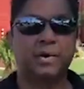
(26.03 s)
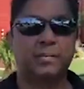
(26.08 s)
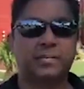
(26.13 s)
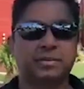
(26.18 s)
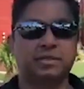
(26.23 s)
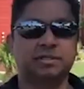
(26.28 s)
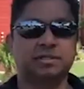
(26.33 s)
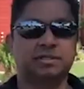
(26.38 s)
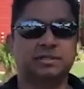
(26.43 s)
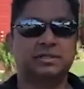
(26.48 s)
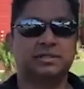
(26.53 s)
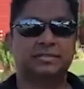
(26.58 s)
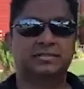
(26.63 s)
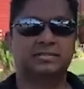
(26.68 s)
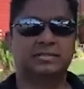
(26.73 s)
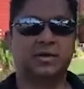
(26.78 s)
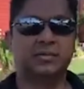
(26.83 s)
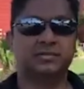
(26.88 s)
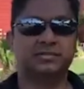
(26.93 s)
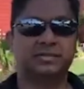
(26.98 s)
property here in
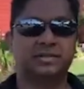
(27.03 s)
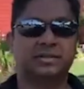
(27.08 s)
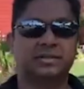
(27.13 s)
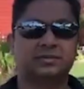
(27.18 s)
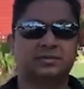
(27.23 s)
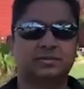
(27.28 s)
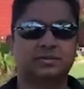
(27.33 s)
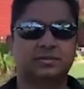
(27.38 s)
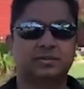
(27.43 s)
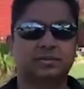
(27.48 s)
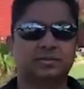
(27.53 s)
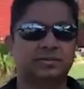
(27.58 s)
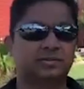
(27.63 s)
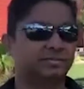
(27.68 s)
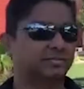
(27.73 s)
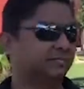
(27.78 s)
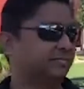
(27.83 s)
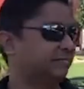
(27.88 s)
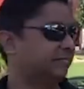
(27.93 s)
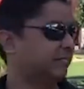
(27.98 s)
South San Antonio.
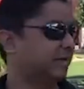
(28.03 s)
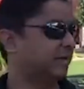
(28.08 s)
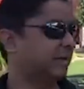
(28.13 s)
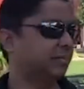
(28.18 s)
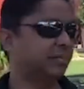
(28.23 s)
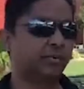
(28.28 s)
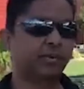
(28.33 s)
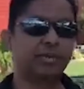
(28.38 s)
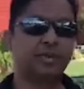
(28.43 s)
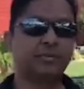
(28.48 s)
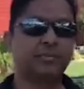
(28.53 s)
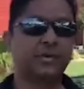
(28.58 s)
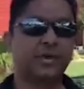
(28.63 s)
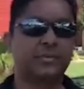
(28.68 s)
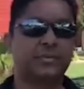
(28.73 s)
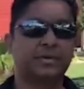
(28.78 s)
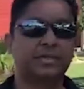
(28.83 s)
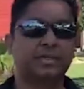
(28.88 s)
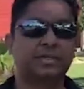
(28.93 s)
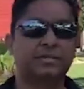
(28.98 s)
It's very pretty
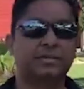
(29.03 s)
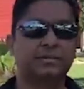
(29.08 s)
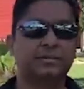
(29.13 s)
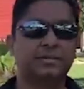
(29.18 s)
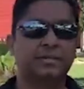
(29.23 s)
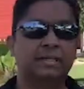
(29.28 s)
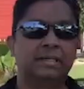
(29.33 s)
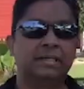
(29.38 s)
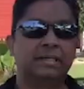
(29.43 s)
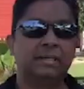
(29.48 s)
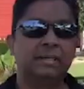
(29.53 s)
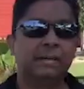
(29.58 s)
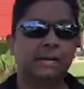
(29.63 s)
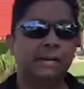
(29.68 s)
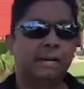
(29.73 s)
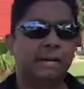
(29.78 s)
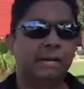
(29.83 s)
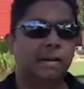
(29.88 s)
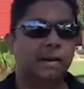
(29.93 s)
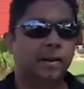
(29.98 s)
property,
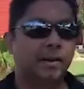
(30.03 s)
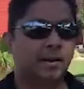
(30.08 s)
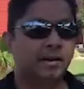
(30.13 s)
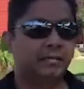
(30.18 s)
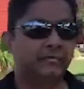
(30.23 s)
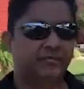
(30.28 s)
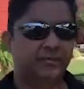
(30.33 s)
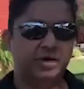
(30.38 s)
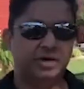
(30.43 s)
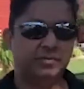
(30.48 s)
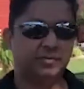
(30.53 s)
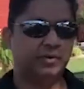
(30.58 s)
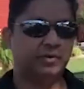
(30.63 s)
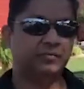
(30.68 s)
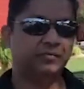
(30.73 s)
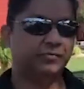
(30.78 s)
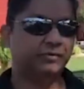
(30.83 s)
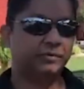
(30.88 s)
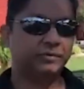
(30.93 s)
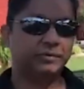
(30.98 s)
very
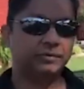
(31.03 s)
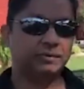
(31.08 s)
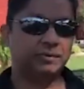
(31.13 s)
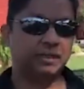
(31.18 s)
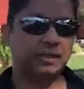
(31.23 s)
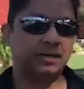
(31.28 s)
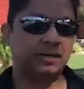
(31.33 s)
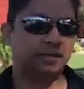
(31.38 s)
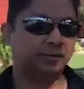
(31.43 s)
beautiful.